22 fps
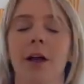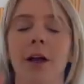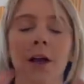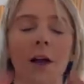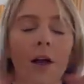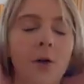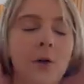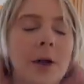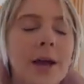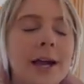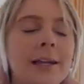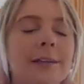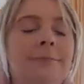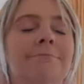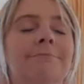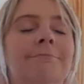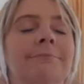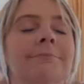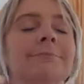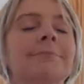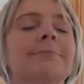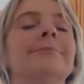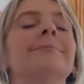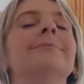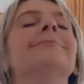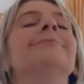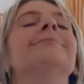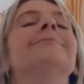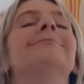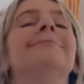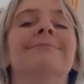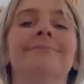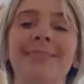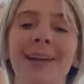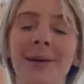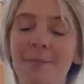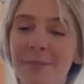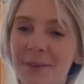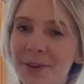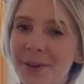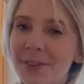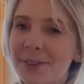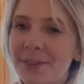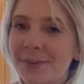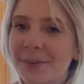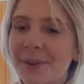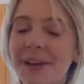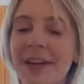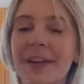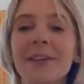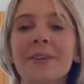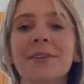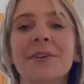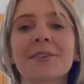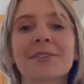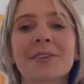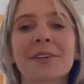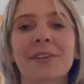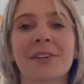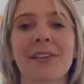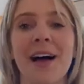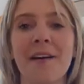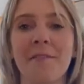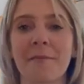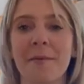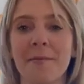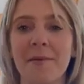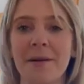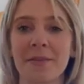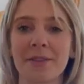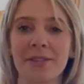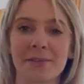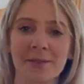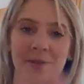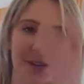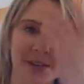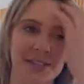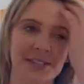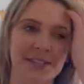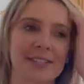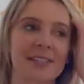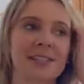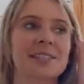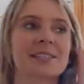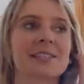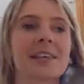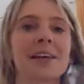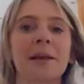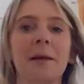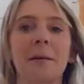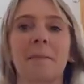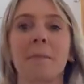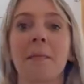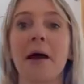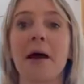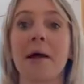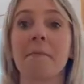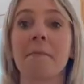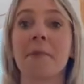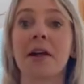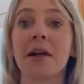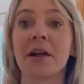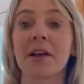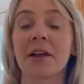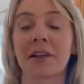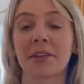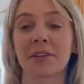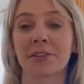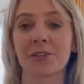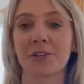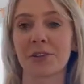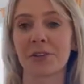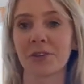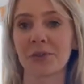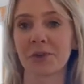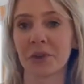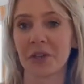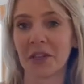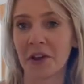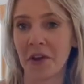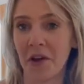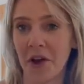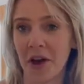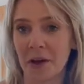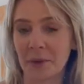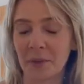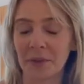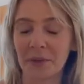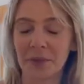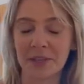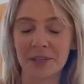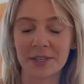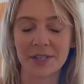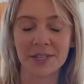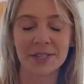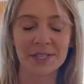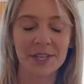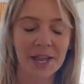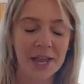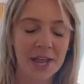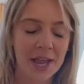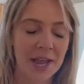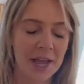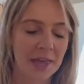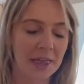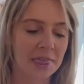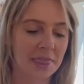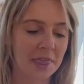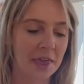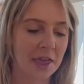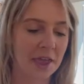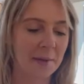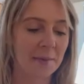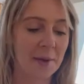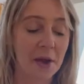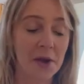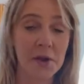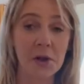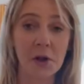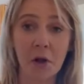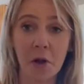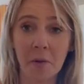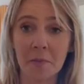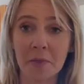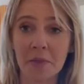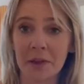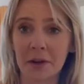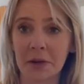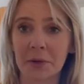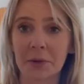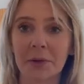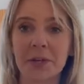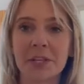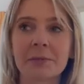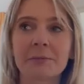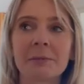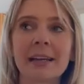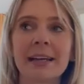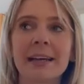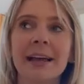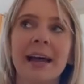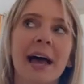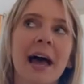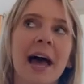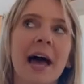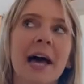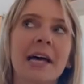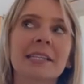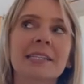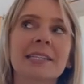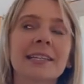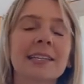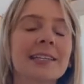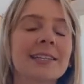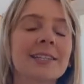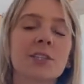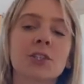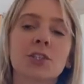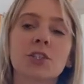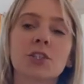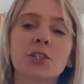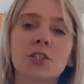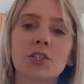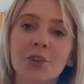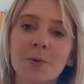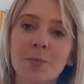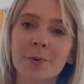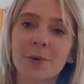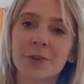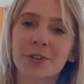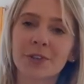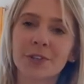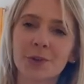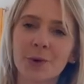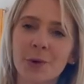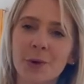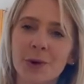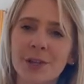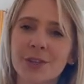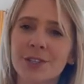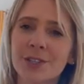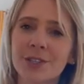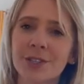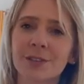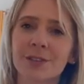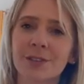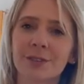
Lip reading: Okay, number 3, you guys are gonna laugh at me about this one because this is like my American shows really hard with this thing about Europe that annoys me, is that superstores